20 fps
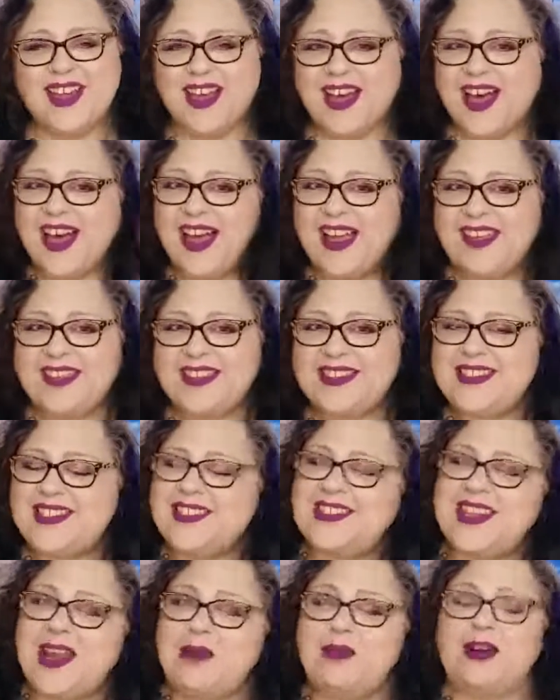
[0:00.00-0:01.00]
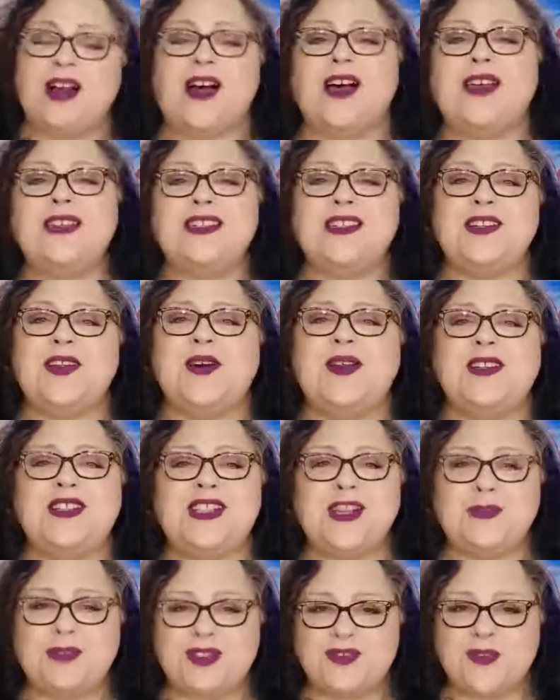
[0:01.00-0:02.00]
Hi, this is Deborah, also known as
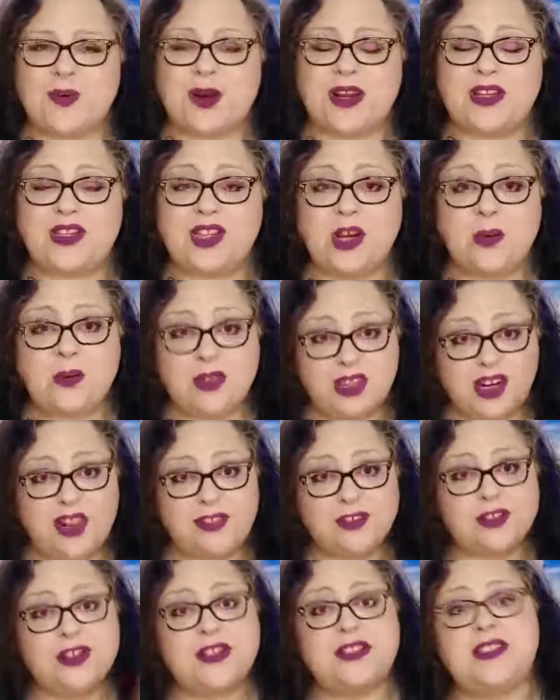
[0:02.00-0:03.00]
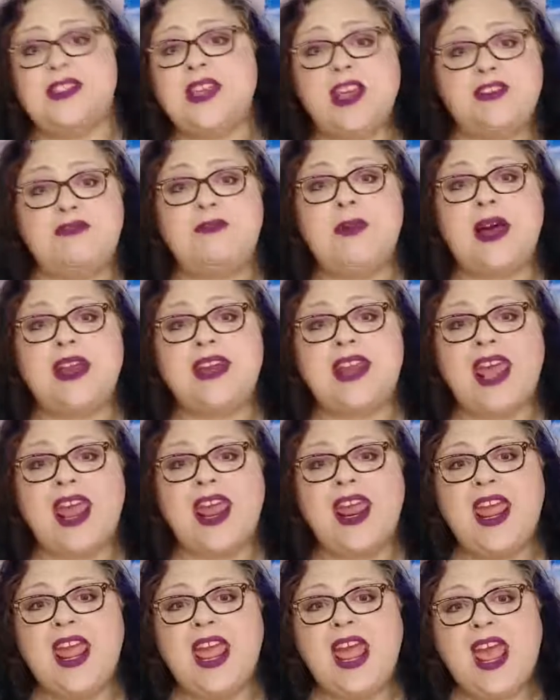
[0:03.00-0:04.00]
Dubbage forty-two, with another Good Stuff
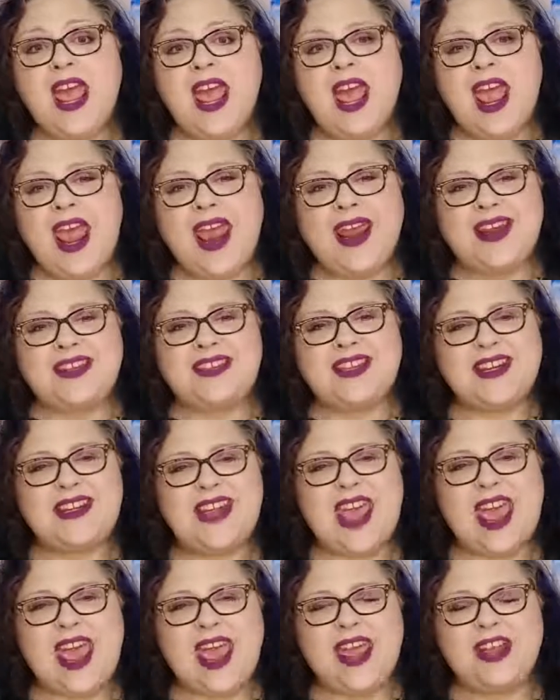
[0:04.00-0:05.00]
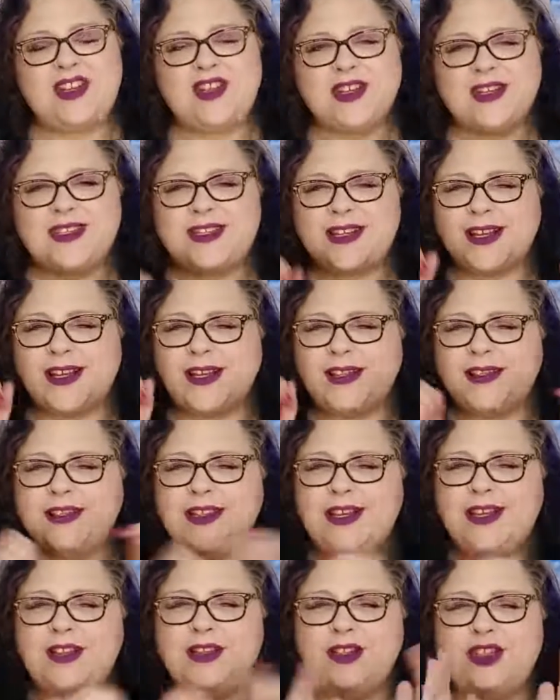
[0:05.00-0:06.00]
Monday. And today, just a
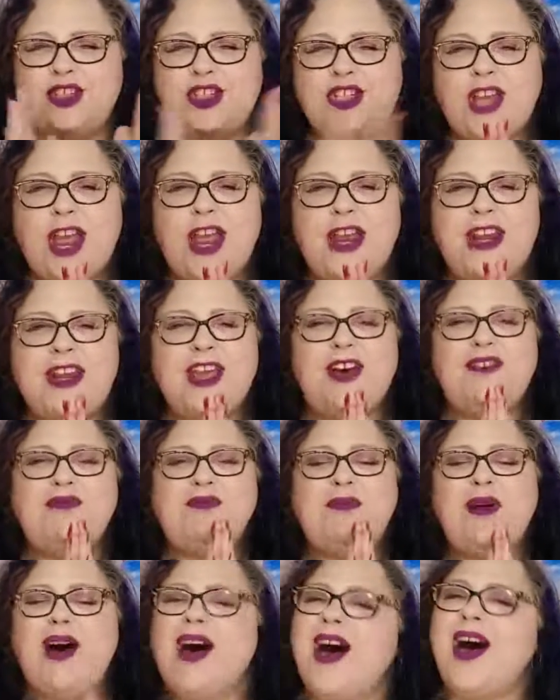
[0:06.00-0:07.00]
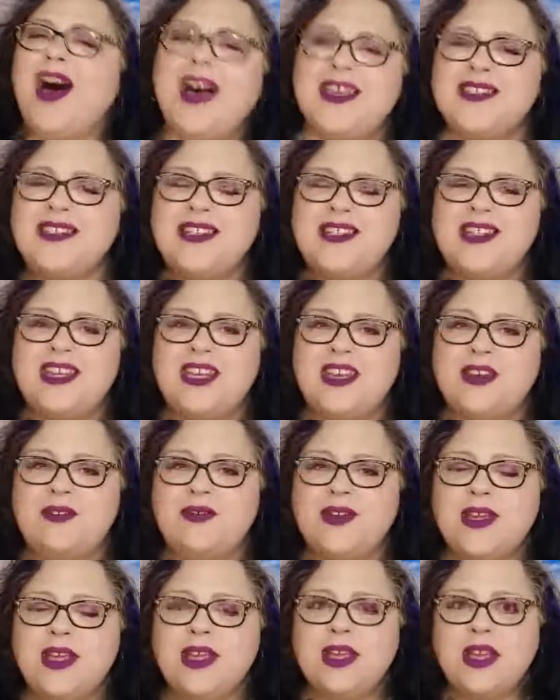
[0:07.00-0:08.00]
little shine of
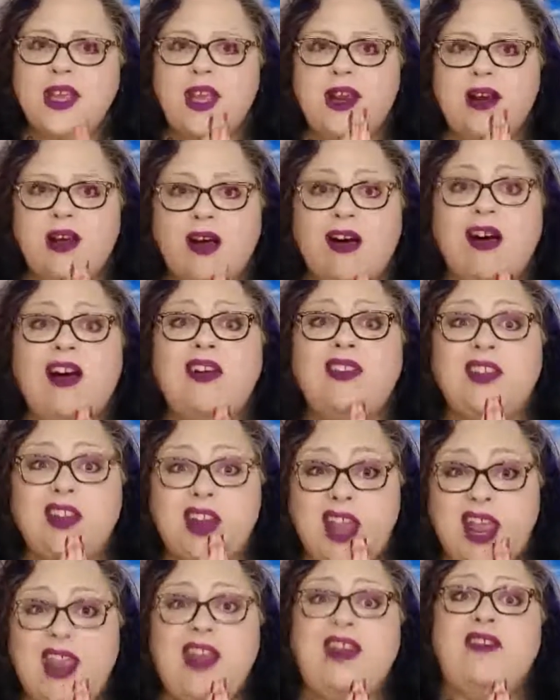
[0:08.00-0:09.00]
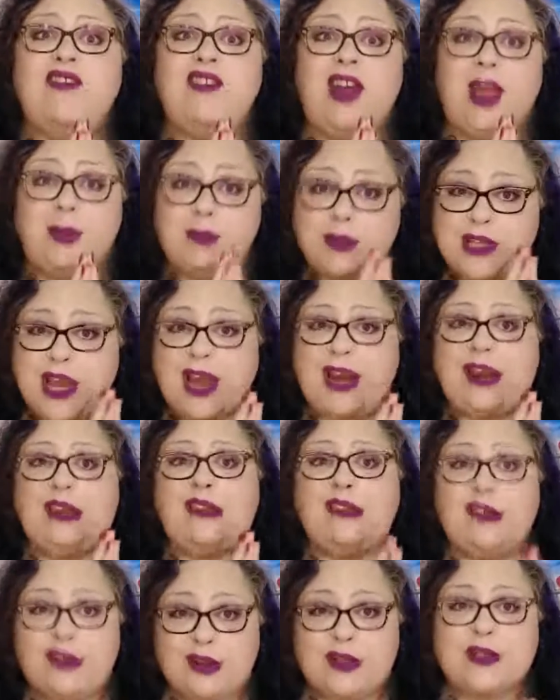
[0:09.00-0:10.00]
positive in all the negative
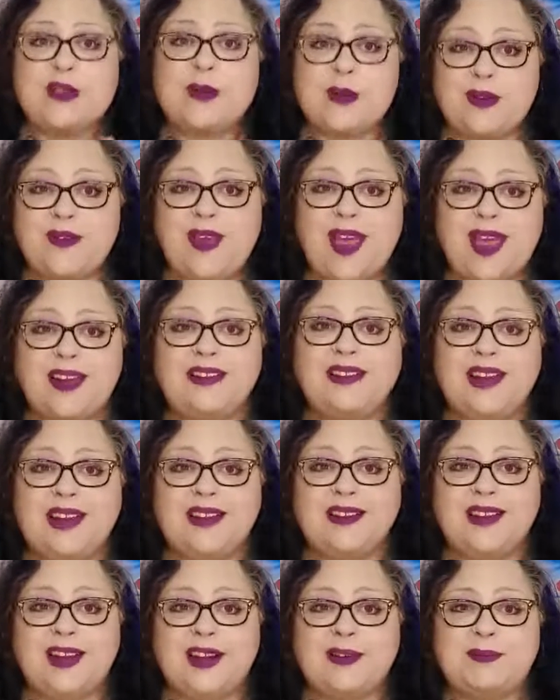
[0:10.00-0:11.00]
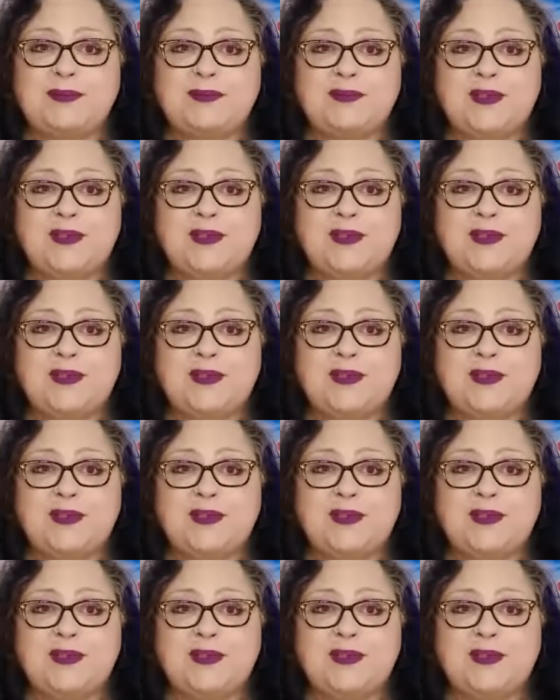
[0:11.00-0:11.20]
craptacular news we've had lately.